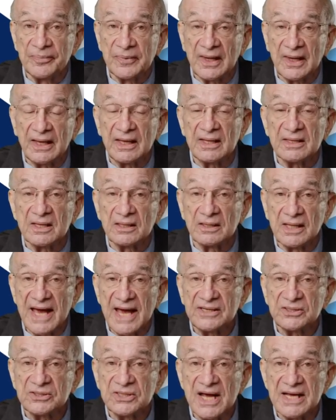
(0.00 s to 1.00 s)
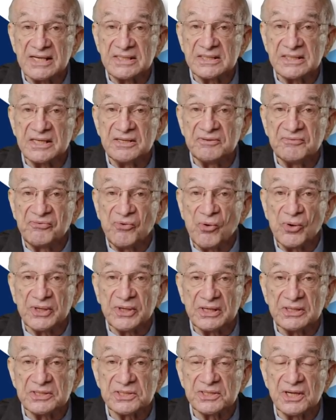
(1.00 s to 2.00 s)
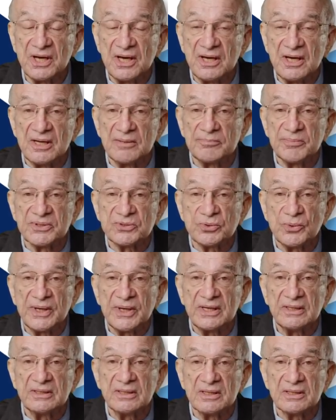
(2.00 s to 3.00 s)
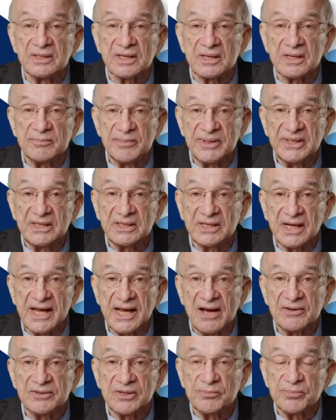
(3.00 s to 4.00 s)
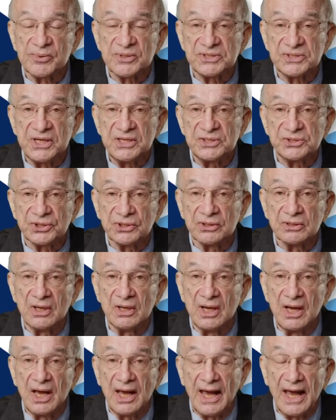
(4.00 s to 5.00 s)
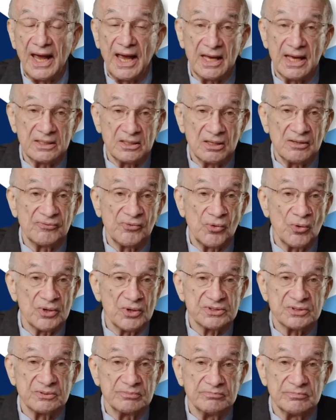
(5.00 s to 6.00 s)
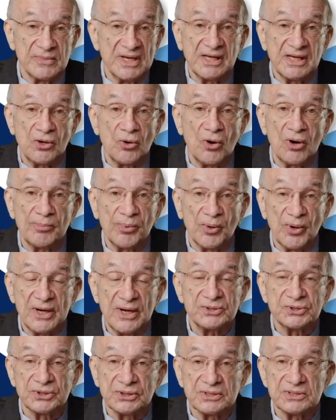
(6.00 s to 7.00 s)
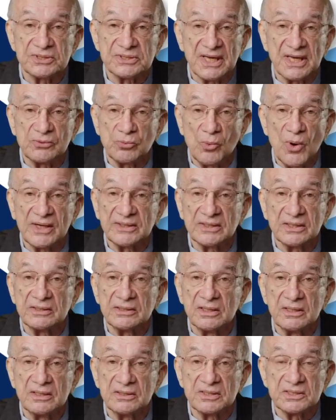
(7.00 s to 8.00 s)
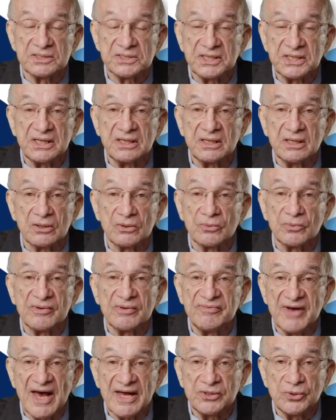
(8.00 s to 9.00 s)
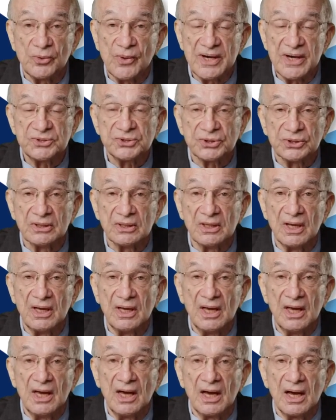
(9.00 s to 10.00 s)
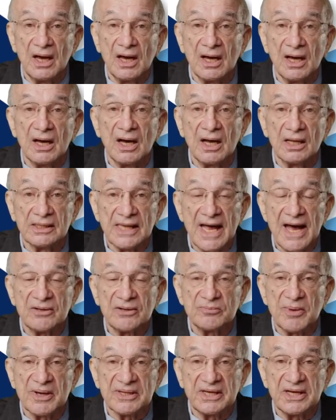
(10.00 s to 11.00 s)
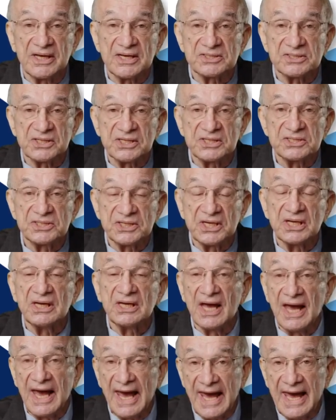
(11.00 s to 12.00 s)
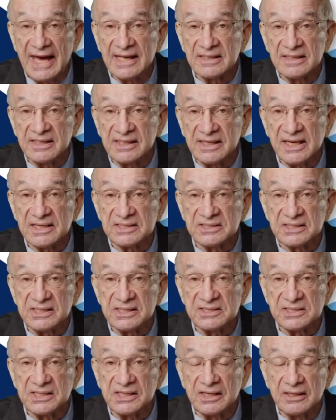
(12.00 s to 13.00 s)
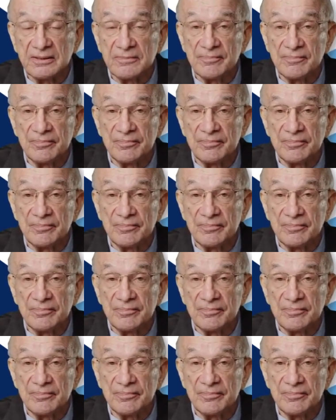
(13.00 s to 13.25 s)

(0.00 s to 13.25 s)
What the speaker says: in the latter 1940s between the Committee on Accounting Procedure and, of course, many corporations that wanted to see revaluation allowed by the SEC and the SEC.